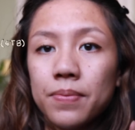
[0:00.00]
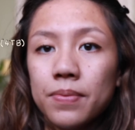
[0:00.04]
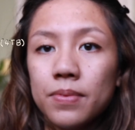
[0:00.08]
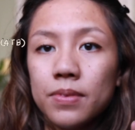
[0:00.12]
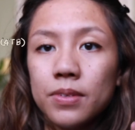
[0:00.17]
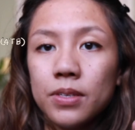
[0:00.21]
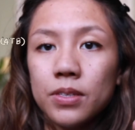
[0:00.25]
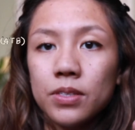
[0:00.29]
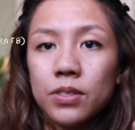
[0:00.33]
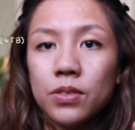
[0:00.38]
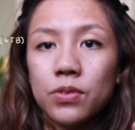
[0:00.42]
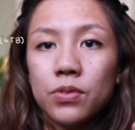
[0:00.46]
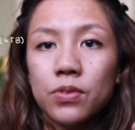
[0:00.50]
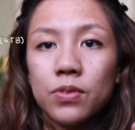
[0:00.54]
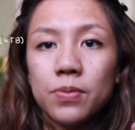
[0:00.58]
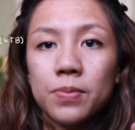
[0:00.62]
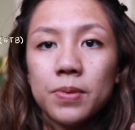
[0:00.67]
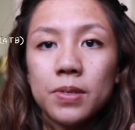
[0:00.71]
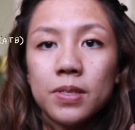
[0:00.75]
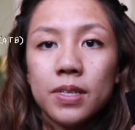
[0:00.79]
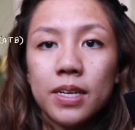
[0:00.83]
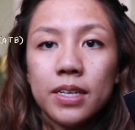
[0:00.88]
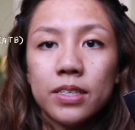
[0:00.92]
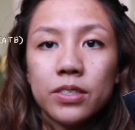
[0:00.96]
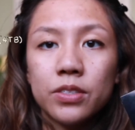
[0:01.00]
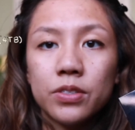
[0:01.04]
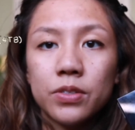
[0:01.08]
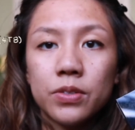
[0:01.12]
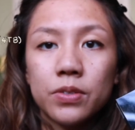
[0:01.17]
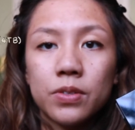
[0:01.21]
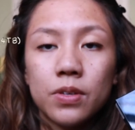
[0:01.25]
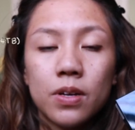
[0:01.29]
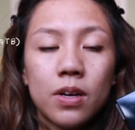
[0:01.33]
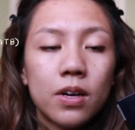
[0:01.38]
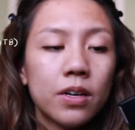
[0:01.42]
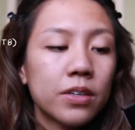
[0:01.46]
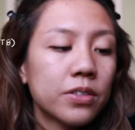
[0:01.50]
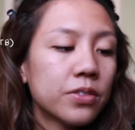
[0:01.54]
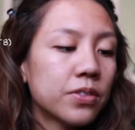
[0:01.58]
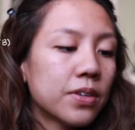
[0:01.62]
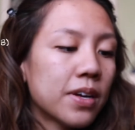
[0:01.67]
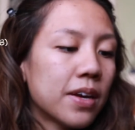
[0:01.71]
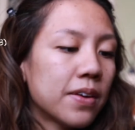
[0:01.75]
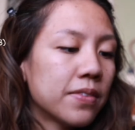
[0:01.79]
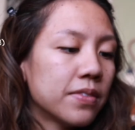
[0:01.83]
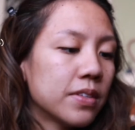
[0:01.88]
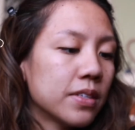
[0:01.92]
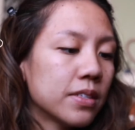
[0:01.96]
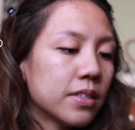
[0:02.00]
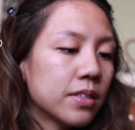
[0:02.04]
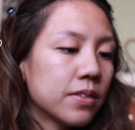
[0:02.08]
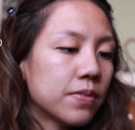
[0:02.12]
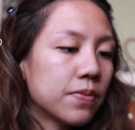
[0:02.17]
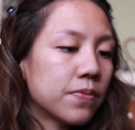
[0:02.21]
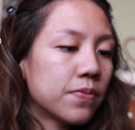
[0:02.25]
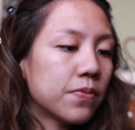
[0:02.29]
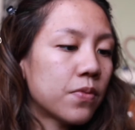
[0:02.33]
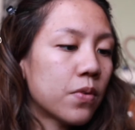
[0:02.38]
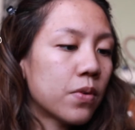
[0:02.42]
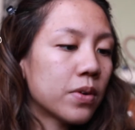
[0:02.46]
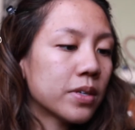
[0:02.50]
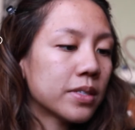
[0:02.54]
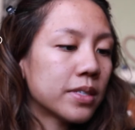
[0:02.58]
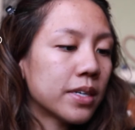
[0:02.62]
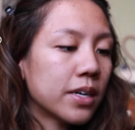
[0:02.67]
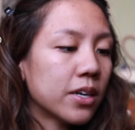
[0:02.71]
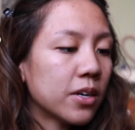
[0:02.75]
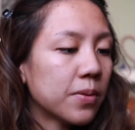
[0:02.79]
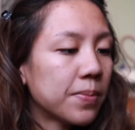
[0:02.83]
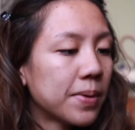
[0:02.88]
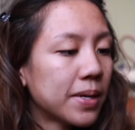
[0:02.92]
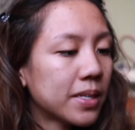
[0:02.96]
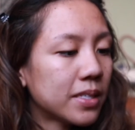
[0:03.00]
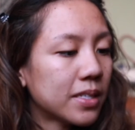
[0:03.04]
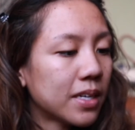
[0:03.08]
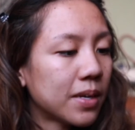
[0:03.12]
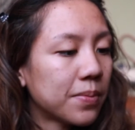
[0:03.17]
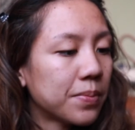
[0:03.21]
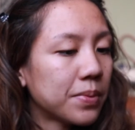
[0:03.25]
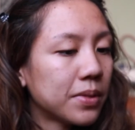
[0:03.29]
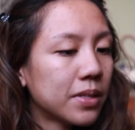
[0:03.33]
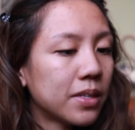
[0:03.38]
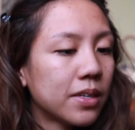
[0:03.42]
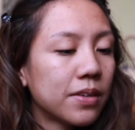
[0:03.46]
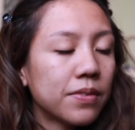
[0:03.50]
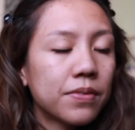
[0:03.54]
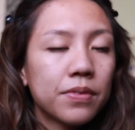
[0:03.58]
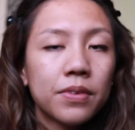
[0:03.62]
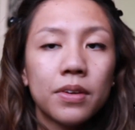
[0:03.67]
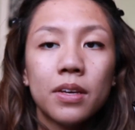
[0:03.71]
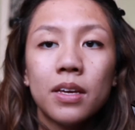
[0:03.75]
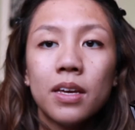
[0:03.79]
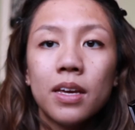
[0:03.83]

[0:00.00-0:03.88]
just a normal external hard drive. This is 4 terabytes, I believe.